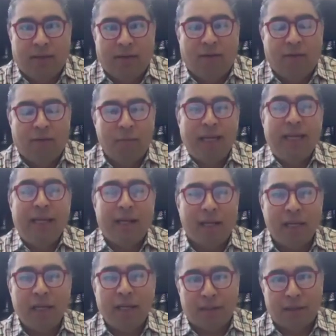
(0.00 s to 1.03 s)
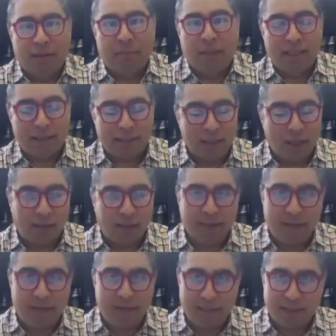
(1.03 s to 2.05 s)
of being a leader, but it's not
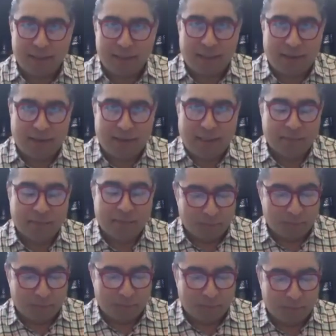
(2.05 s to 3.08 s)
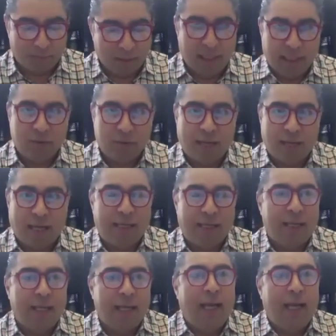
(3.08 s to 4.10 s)
necessarily linked to that.
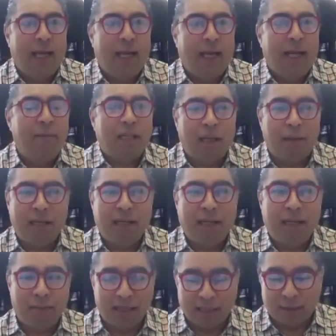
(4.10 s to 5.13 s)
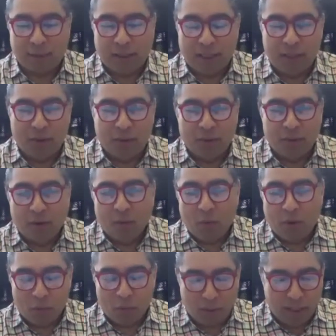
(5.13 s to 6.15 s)
And let me explain you.
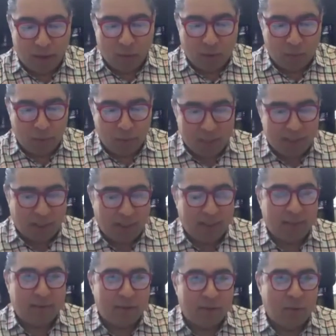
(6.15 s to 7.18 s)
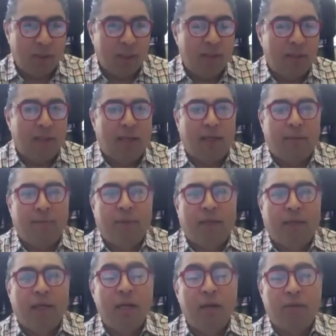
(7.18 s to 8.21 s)
When we started doing the
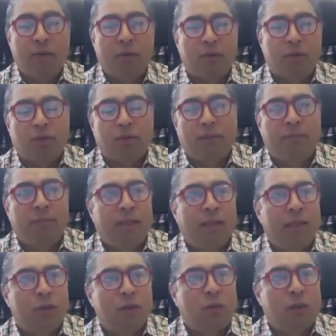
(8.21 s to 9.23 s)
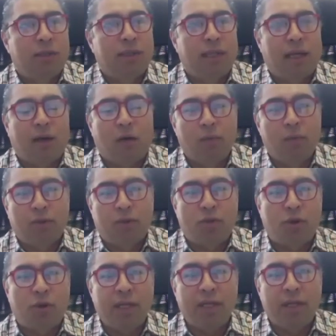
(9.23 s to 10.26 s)
interviews, this was
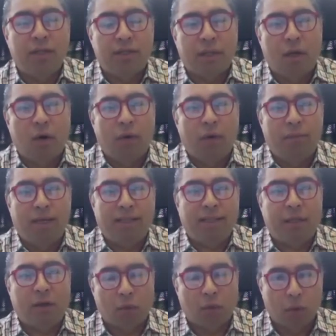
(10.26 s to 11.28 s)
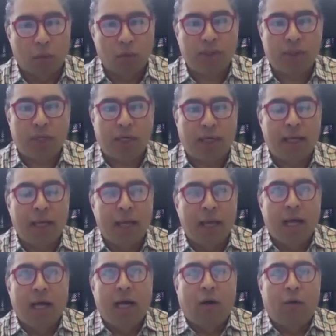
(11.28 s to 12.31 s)
almost 30 years ago in Mexico when we started
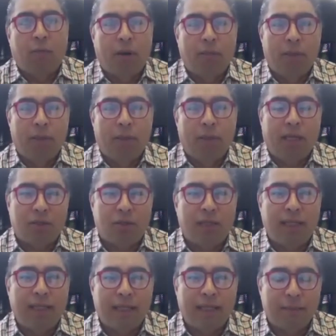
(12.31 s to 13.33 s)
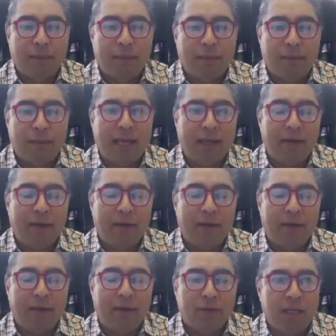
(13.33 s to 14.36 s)
our publication Líderes
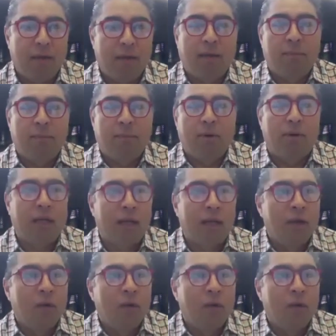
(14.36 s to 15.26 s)
Mexicanos, and me and my brother,